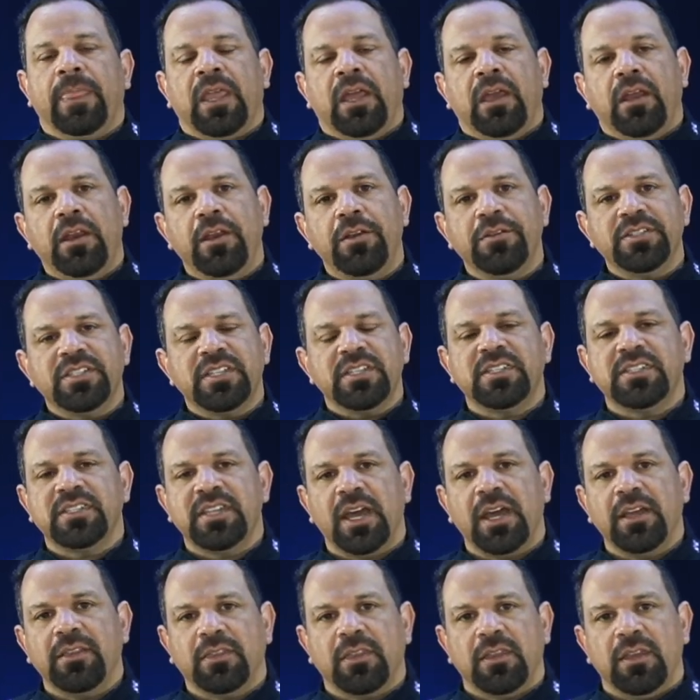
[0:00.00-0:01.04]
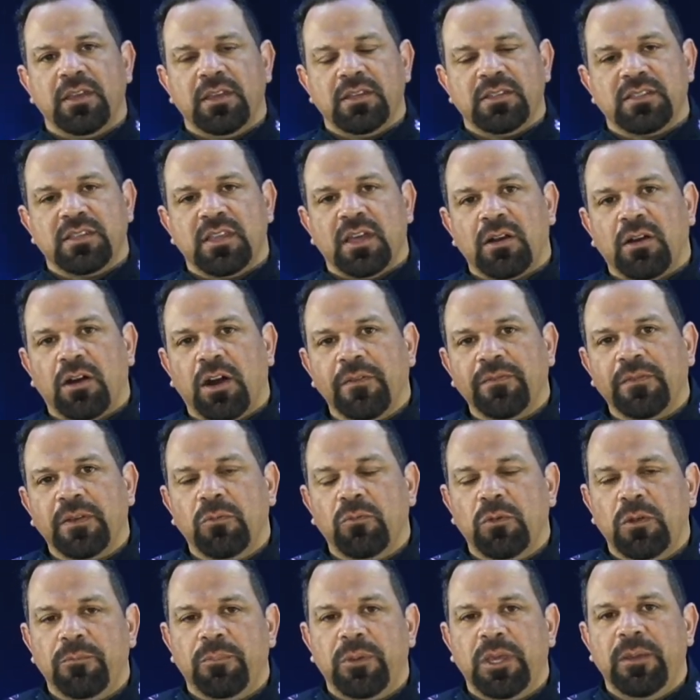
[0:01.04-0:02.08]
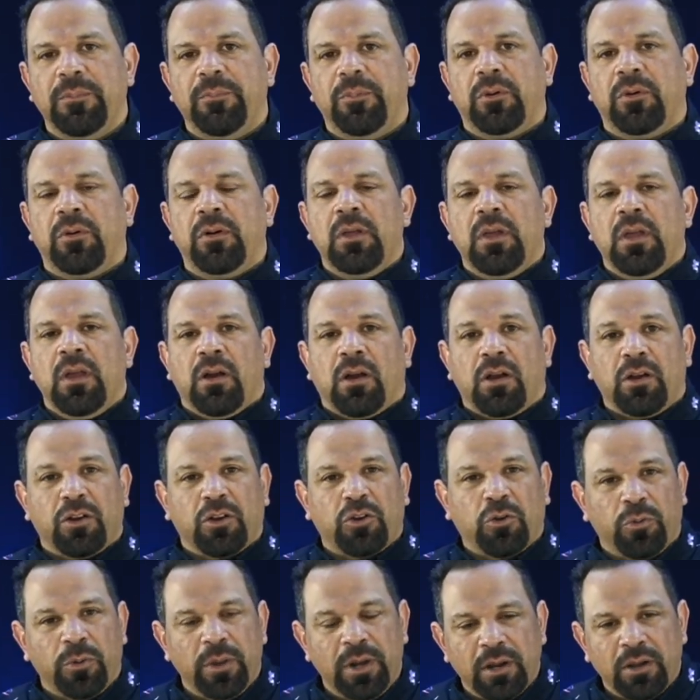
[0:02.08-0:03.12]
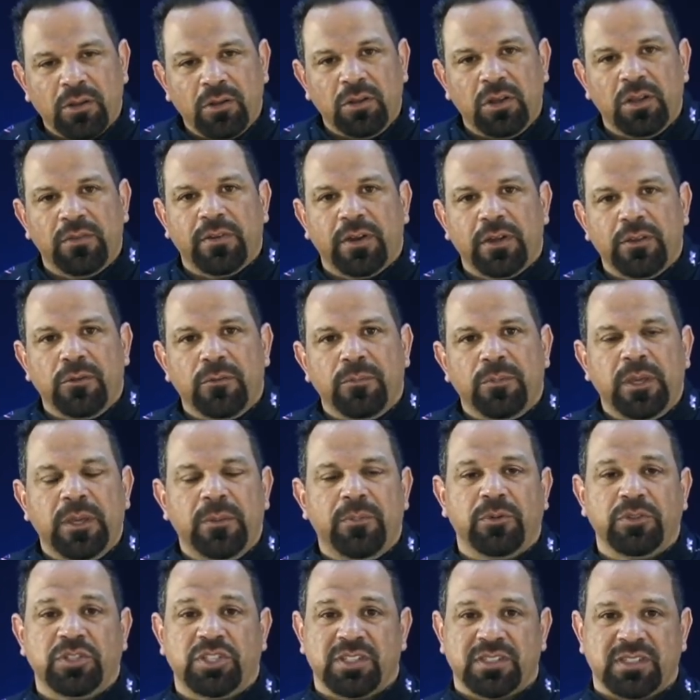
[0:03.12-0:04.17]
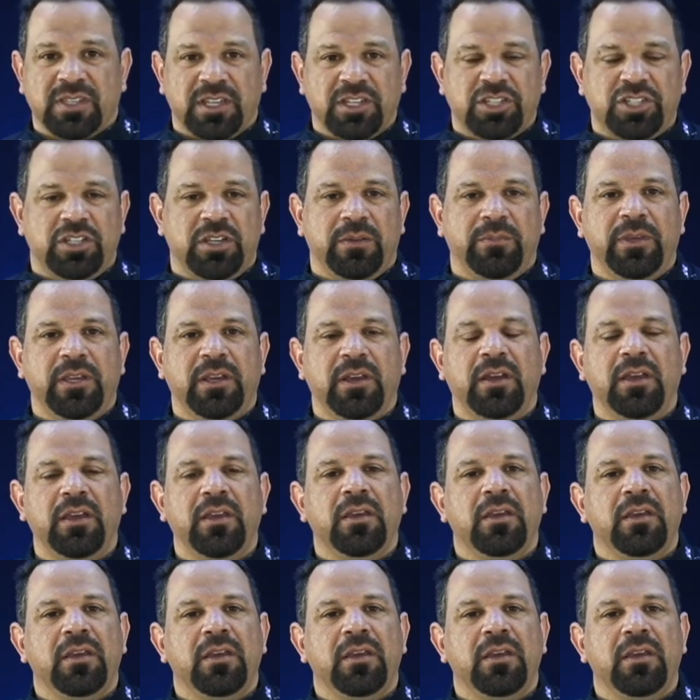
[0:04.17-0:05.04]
And here's the sad thing is that often when people are critical of other people, just like Shimei,